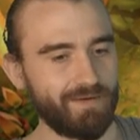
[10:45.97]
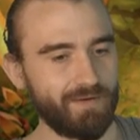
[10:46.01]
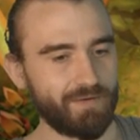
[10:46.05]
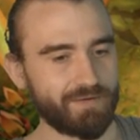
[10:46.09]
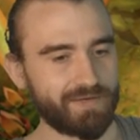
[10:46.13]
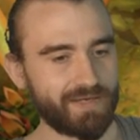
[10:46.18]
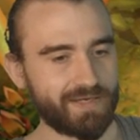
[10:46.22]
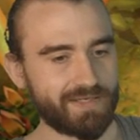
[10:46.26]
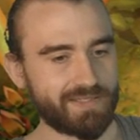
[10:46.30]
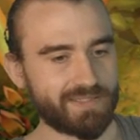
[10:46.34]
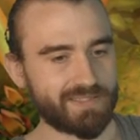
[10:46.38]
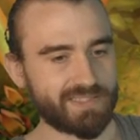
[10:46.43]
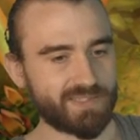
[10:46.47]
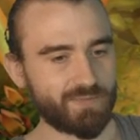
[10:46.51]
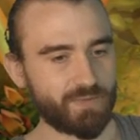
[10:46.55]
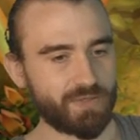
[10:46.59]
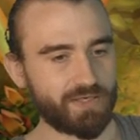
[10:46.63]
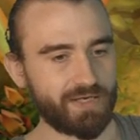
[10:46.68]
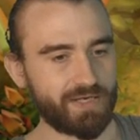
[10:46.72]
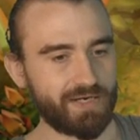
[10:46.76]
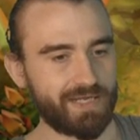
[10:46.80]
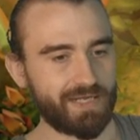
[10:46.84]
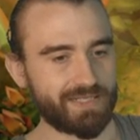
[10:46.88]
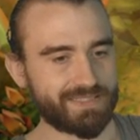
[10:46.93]
Okay, so
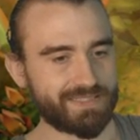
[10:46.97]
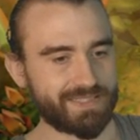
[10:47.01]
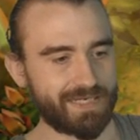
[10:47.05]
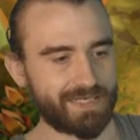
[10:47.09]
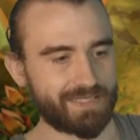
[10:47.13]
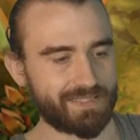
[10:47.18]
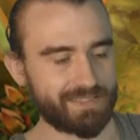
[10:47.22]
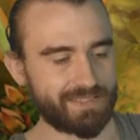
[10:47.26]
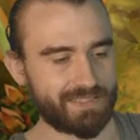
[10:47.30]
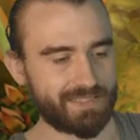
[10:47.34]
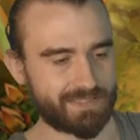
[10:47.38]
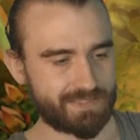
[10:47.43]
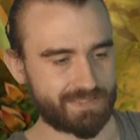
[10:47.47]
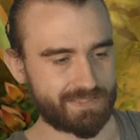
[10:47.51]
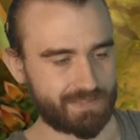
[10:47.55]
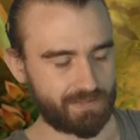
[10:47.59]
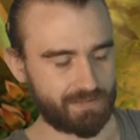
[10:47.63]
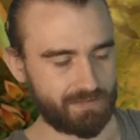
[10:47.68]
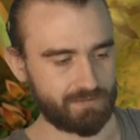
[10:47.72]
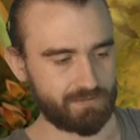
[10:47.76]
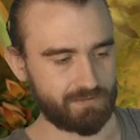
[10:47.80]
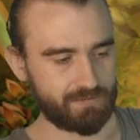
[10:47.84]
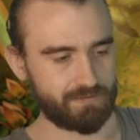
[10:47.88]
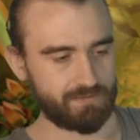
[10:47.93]
we're gonna attack
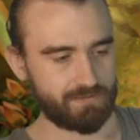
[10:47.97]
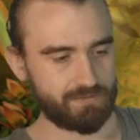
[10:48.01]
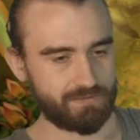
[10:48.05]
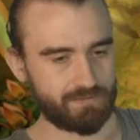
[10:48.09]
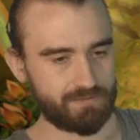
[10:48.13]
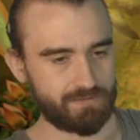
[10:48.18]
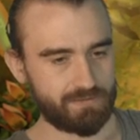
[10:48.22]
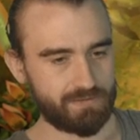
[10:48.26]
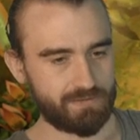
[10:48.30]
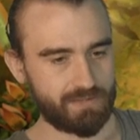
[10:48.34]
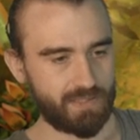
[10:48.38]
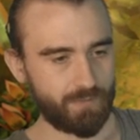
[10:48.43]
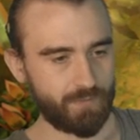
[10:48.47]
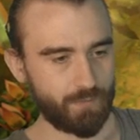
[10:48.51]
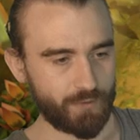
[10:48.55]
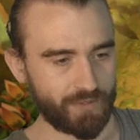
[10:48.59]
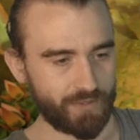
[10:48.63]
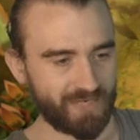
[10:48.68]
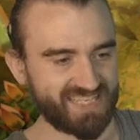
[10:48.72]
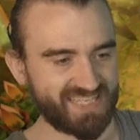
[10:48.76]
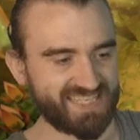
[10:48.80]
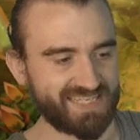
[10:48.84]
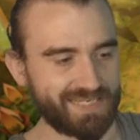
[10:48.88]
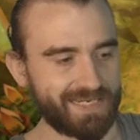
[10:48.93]
Nissa. We're
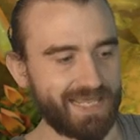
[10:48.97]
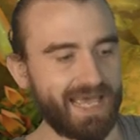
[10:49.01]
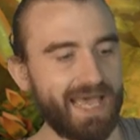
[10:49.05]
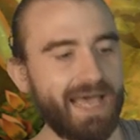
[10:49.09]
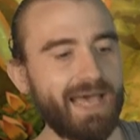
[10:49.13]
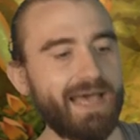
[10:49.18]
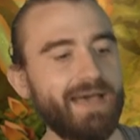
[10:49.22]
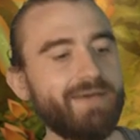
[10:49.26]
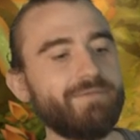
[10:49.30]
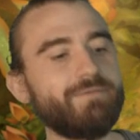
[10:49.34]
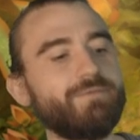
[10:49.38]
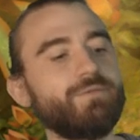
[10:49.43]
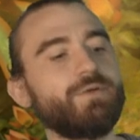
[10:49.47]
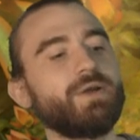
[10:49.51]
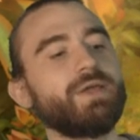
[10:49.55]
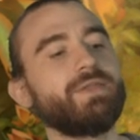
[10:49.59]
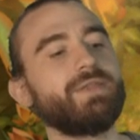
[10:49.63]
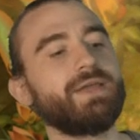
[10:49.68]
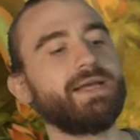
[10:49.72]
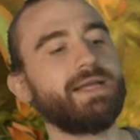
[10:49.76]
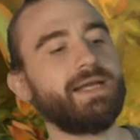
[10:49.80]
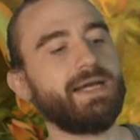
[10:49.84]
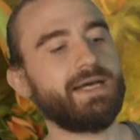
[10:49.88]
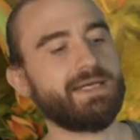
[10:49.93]
gonna kill
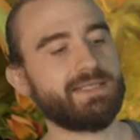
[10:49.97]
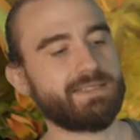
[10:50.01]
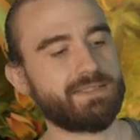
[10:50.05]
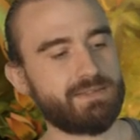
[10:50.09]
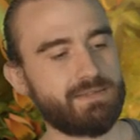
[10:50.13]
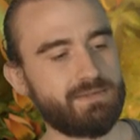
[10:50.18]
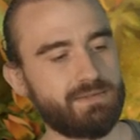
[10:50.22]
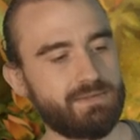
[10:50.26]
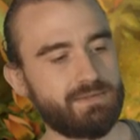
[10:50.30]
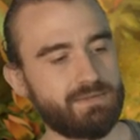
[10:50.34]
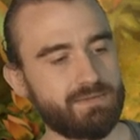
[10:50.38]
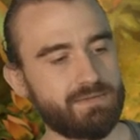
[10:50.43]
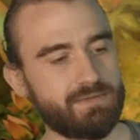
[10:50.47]
everything, yes.